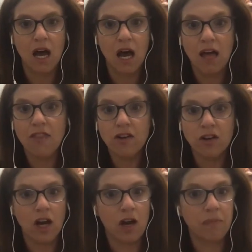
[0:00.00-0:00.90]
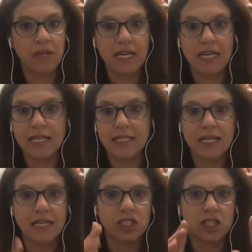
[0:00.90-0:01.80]
other companies,
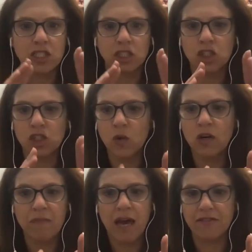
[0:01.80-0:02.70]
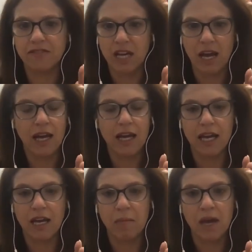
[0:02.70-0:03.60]
in just a short amount of
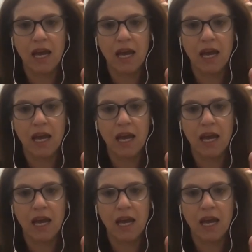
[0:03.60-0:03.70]
time,